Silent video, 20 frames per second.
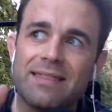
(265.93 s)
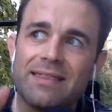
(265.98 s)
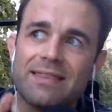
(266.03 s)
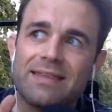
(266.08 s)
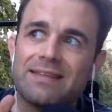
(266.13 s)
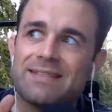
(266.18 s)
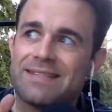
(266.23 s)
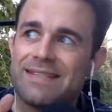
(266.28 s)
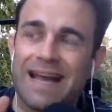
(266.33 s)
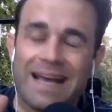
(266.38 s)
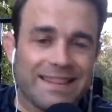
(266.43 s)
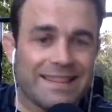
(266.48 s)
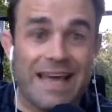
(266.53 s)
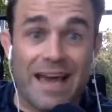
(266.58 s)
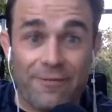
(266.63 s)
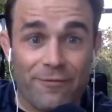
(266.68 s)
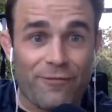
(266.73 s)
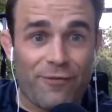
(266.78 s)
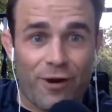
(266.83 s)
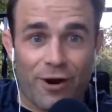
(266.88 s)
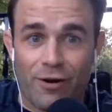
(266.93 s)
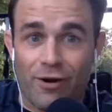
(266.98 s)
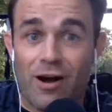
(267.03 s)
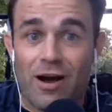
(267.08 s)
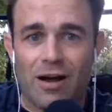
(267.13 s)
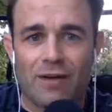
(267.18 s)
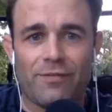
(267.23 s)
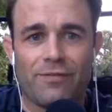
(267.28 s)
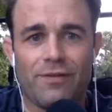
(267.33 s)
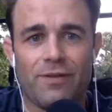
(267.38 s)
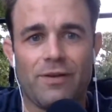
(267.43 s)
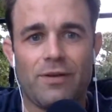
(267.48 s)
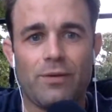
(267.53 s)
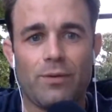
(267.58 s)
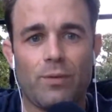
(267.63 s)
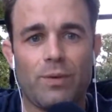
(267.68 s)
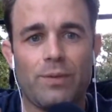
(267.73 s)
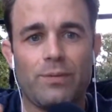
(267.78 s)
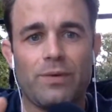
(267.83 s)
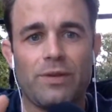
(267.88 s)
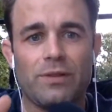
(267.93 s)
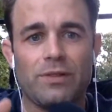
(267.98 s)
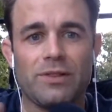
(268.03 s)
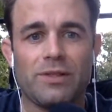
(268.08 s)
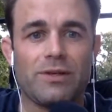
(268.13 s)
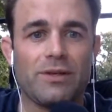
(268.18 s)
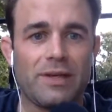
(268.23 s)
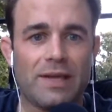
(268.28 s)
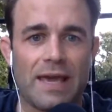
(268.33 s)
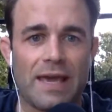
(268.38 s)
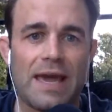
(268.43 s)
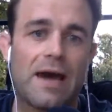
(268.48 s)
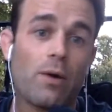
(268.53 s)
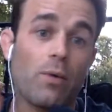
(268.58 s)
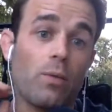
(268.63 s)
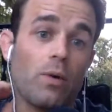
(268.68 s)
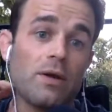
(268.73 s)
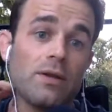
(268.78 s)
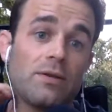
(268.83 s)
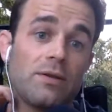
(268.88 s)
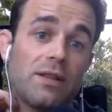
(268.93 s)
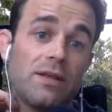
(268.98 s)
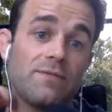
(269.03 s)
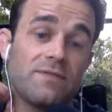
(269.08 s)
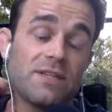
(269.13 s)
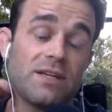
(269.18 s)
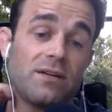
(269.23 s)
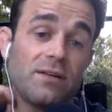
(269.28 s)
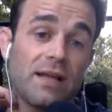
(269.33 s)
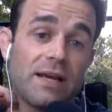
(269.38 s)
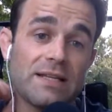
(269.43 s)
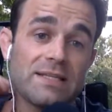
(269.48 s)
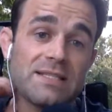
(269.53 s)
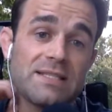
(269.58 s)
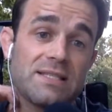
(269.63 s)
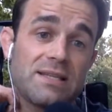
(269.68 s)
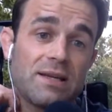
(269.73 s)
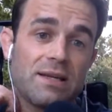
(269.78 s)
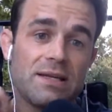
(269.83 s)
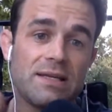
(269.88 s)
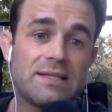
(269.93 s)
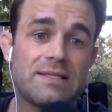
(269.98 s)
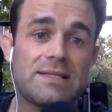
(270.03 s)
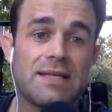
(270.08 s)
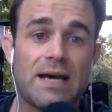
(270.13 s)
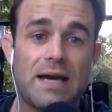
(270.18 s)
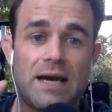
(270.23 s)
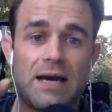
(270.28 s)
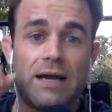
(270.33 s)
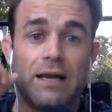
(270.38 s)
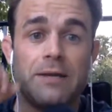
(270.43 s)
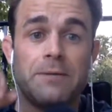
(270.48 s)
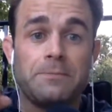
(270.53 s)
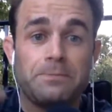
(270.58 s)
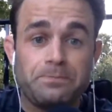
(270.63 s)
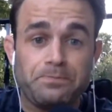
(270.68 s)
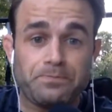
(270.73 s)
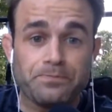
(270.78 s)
it's not that far off. When we look at what they've done, a lot of studies on